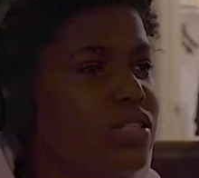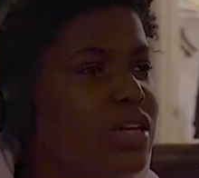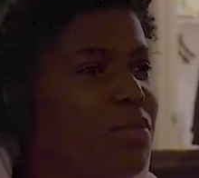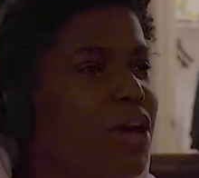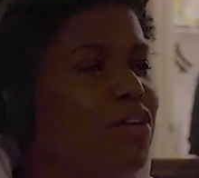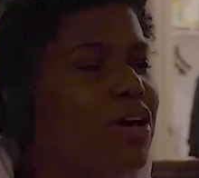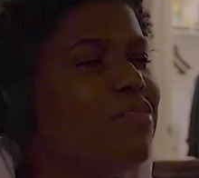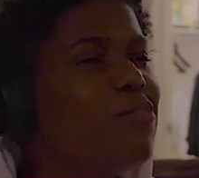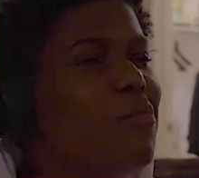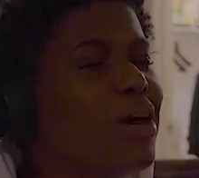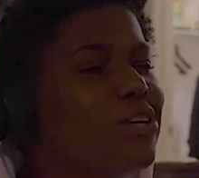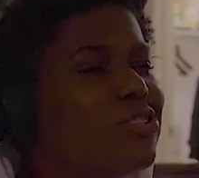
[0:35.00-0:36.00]
See, man, you can't
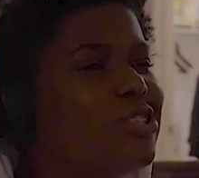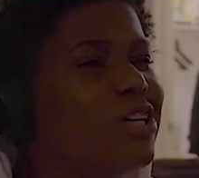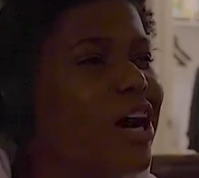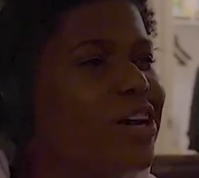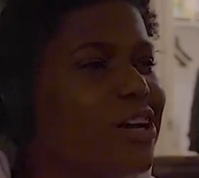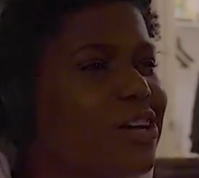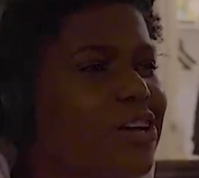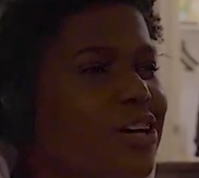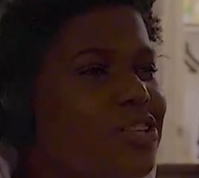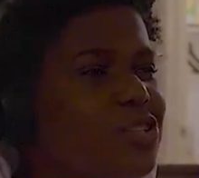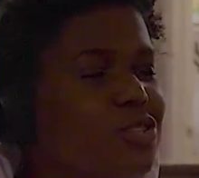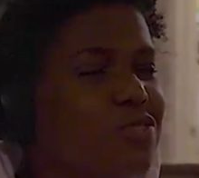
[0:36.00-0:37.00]
even make a shot. Like, look
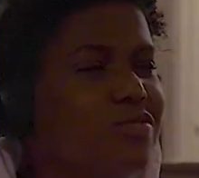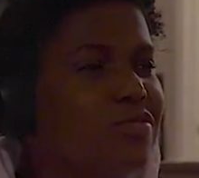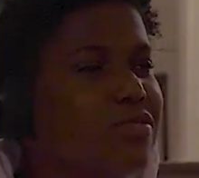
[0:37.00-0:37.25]
at you.